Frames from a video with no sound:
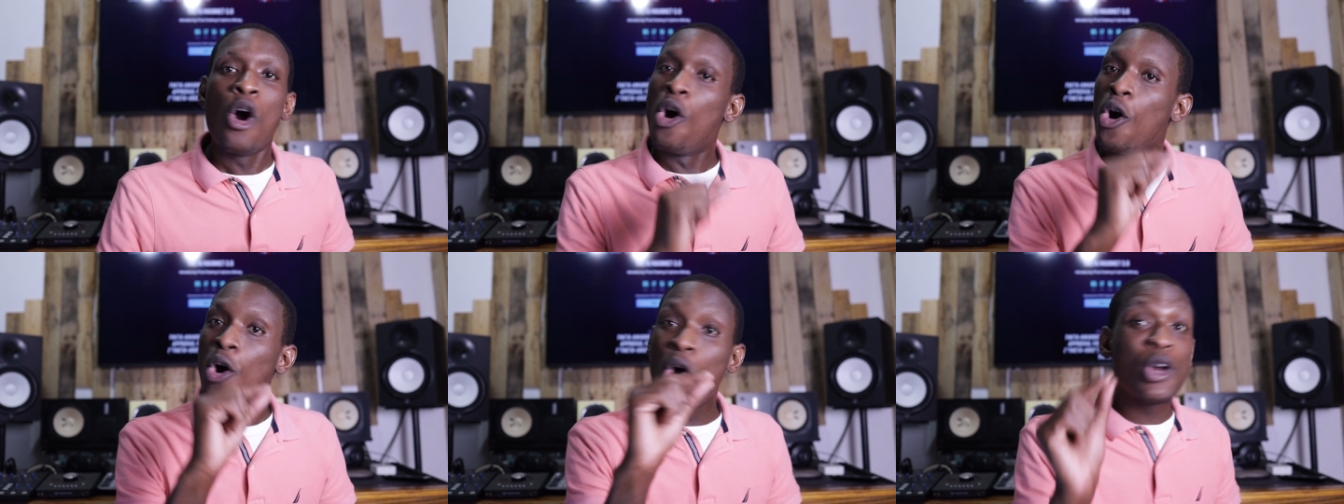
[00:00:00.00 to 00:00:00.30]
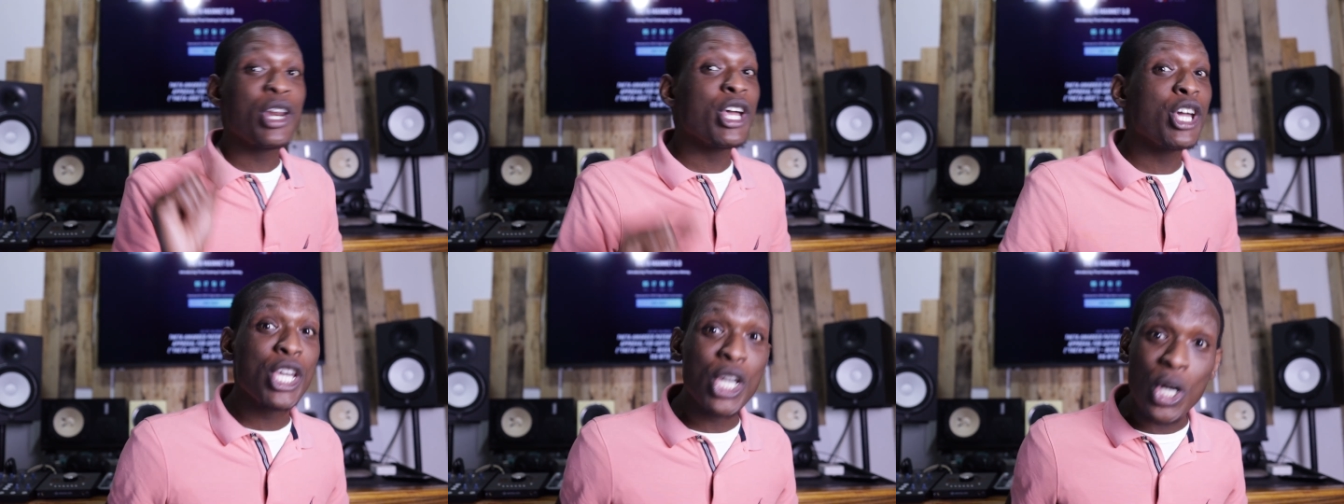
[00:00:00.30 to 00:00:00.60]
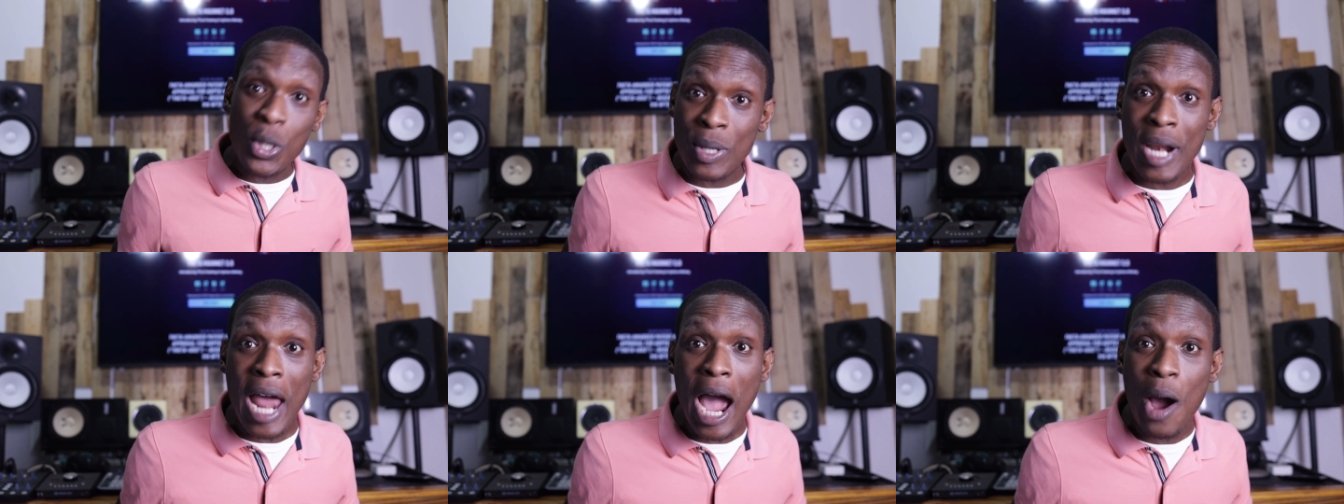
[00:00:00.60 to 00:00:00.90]
Who do
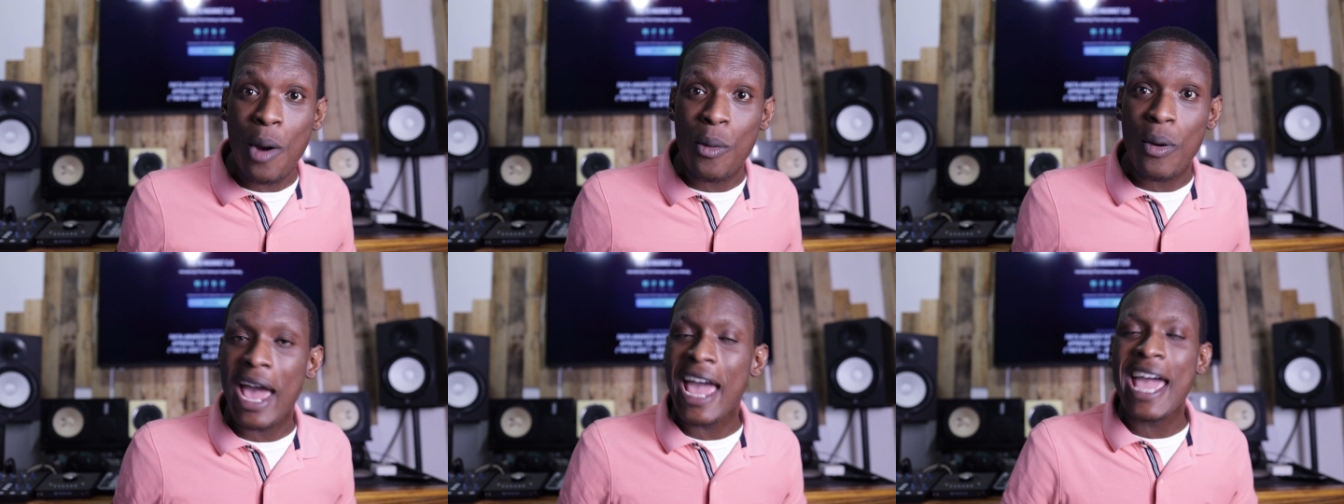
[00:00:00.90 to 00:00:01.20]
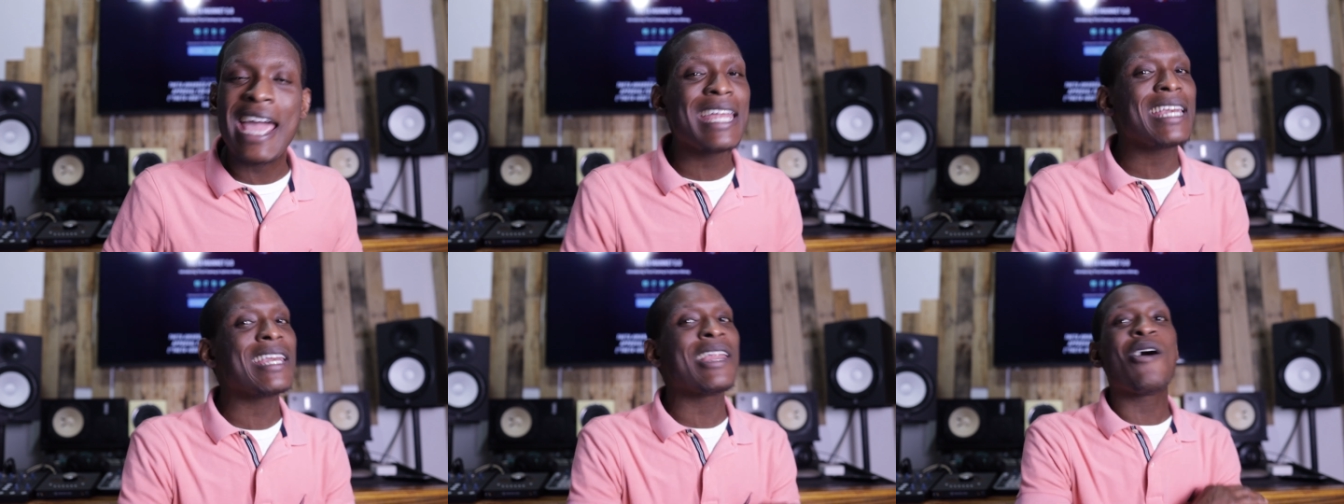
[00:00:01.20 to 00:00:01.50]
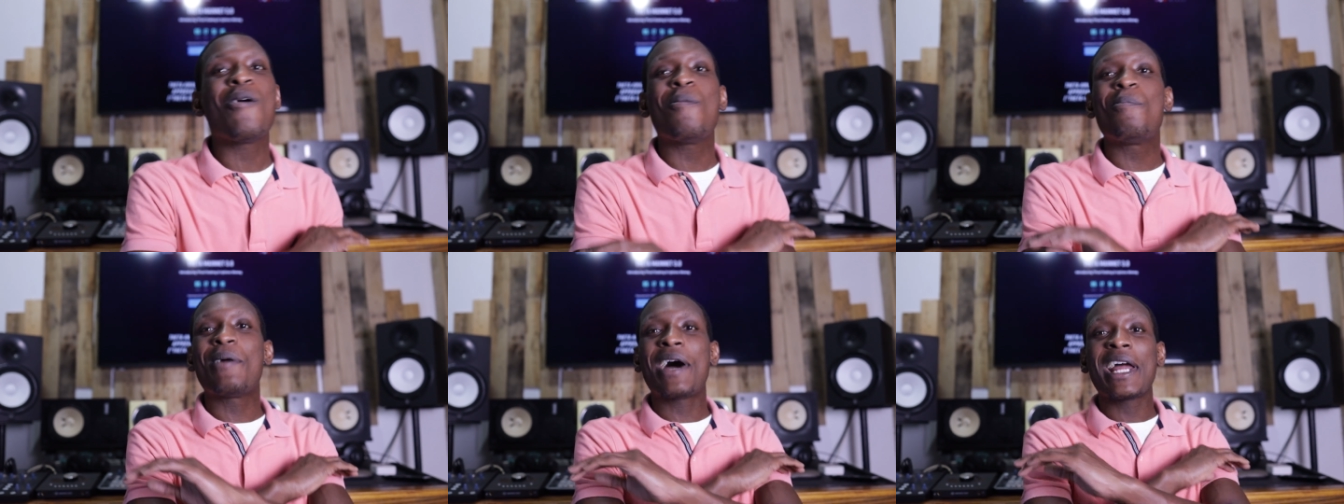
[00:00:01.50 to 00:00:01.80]
you know? Ain't
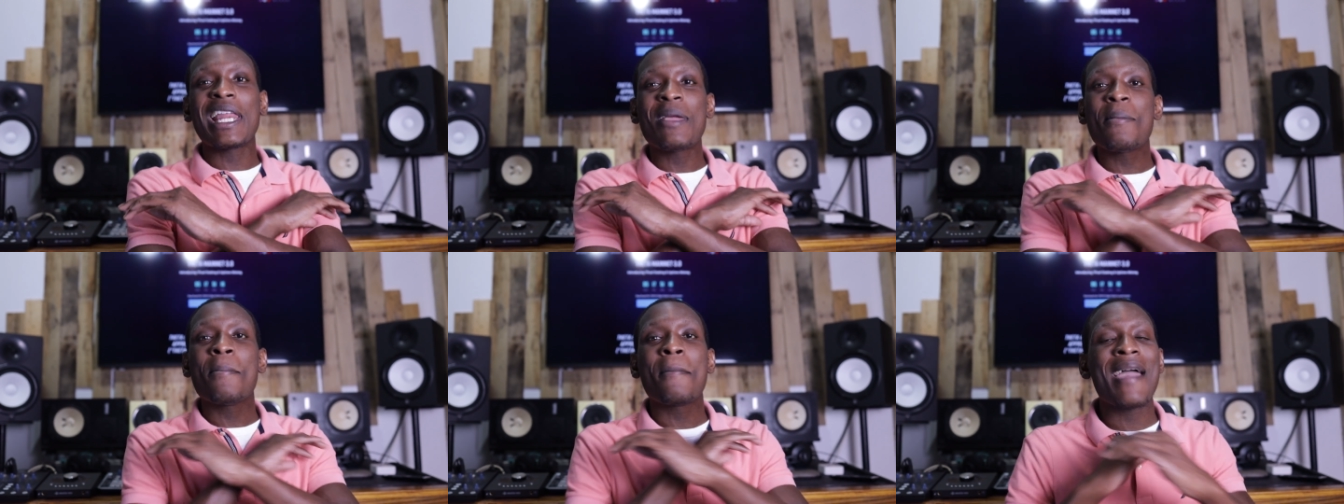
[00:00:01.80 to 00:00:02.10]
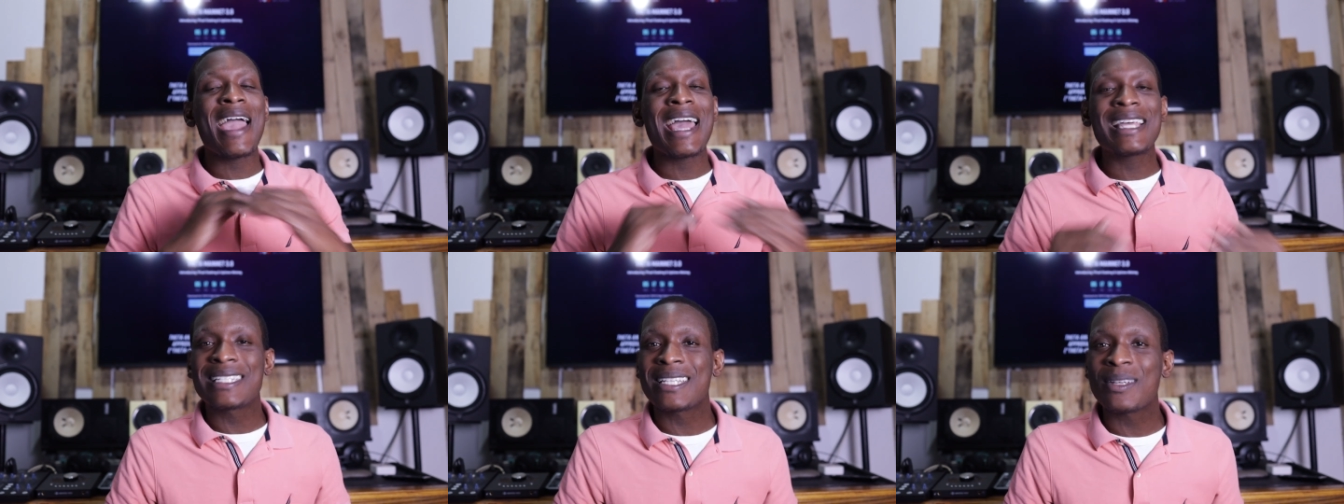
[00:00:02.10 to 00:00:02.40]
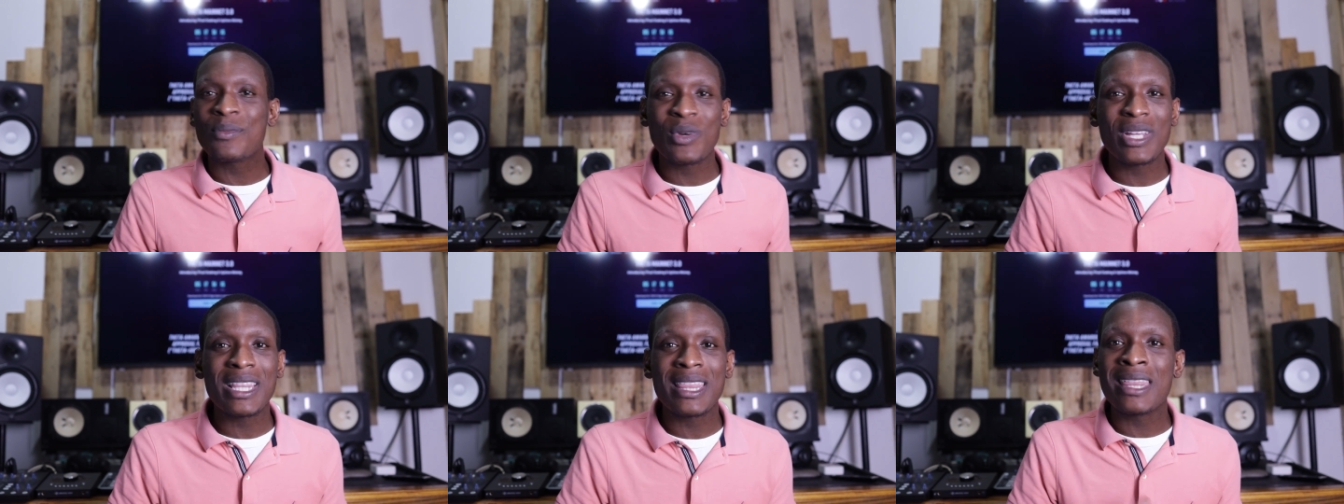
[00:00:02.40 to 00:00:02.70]
nobody
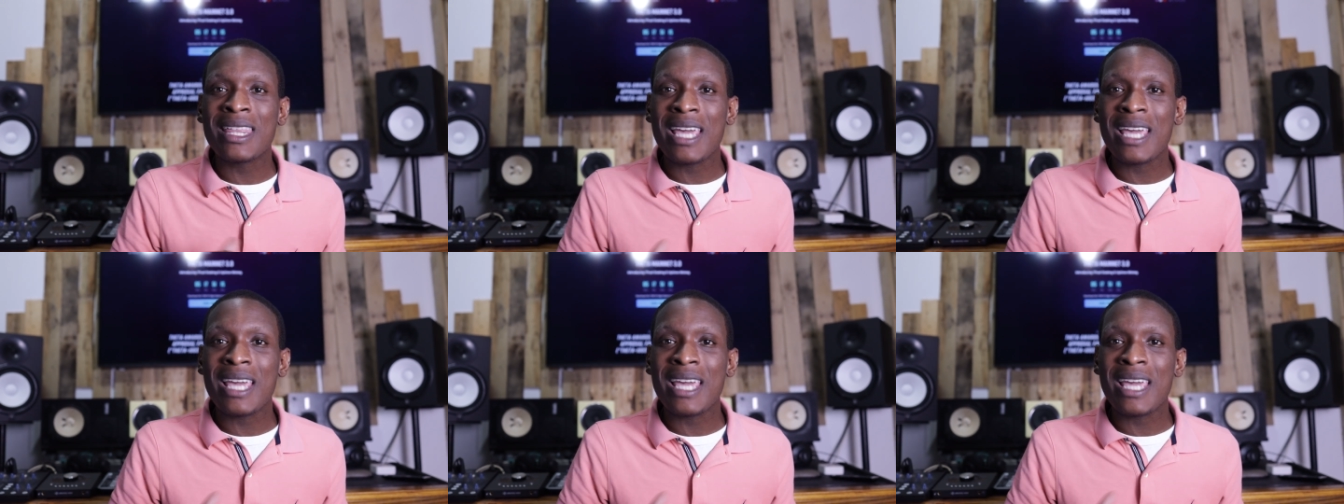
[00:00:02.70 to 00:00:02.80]
messing with